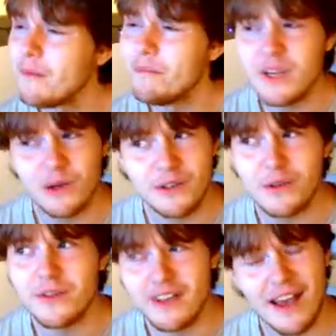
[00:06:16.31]

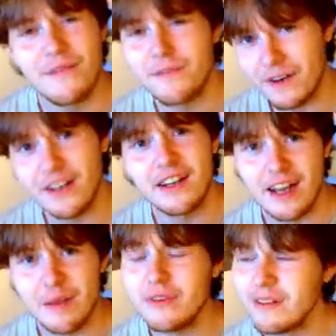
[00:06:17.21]
Miracles can fucking
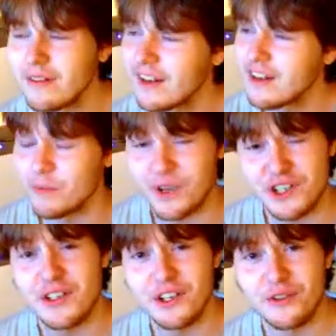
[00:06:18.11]
happen,
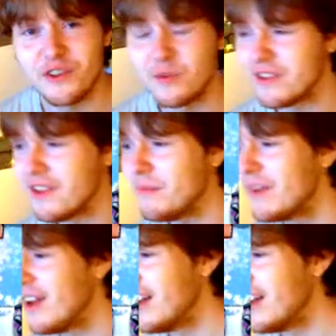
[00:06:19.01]
especially at Christmas time.